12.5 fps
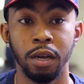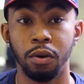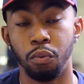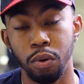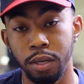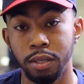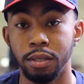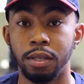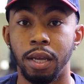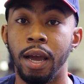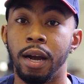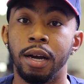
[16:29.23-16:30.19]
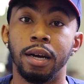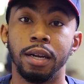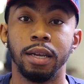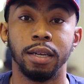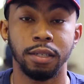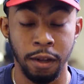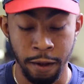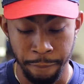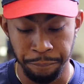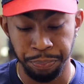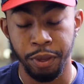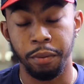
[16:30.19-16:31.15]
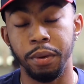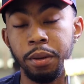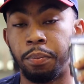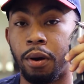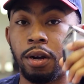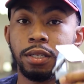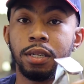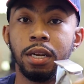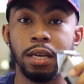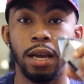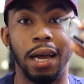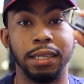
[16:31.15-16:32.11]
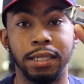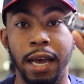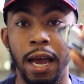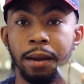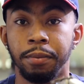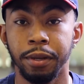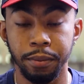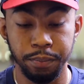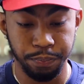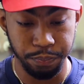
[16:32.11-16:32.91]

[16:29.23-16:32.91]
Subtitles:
what the haircut is. Me personally, I timed it,